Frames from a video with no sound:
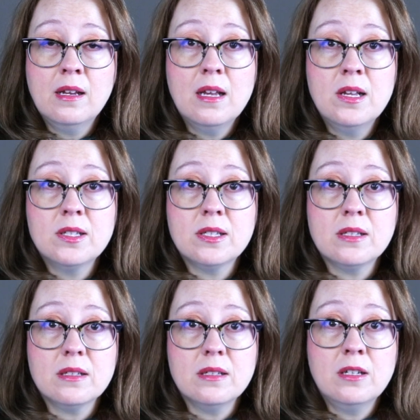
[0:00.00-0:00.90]

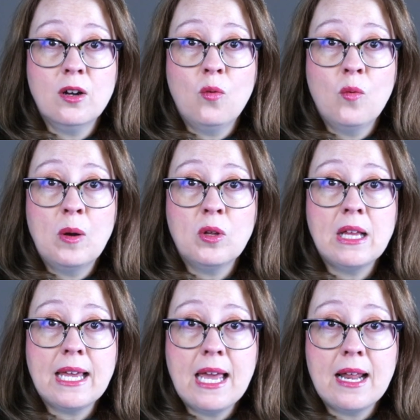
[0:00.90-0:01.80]
Is, you know, when will
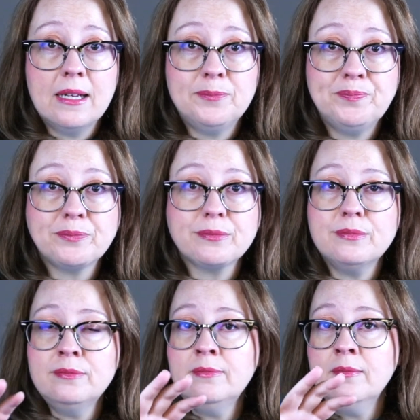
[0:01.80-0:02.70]
I get it?
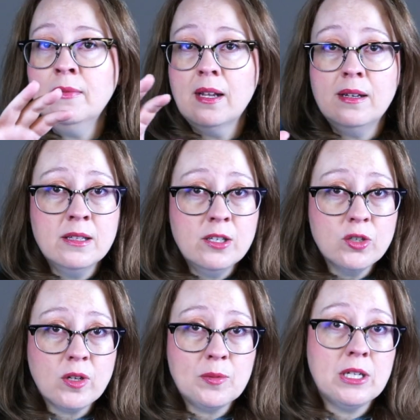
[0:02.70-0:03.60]
In the
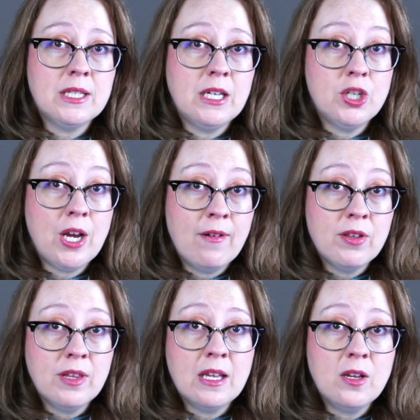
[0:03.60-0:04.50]
description, it tells you
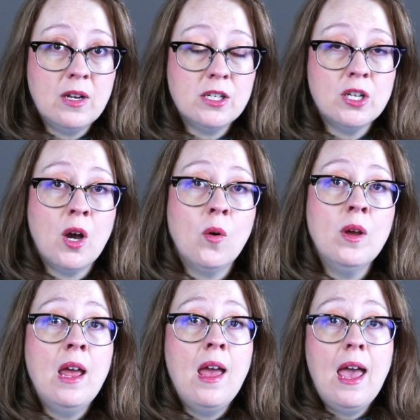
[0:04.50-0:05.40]
everything that you need to know.
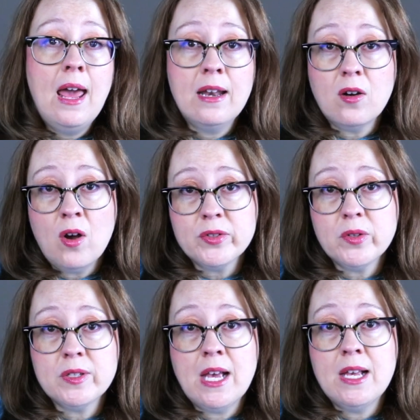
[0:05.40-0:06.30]
And it also
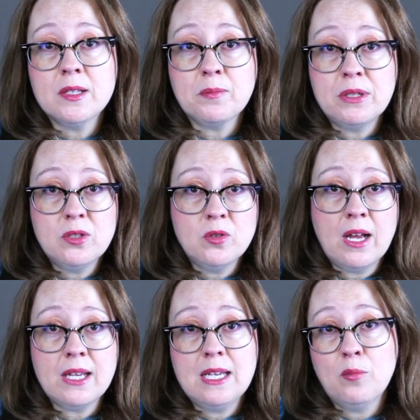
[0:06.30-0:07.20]
says, please do
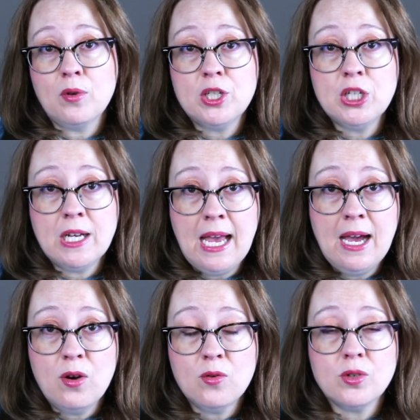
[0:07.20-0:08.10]
not keep reaching
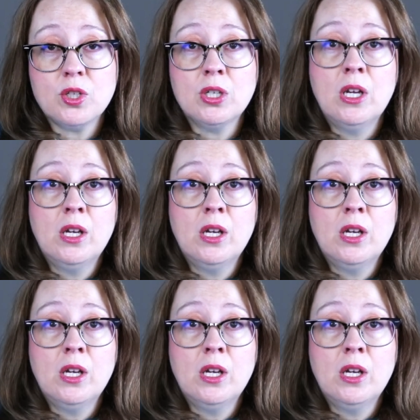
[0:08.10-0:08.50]
out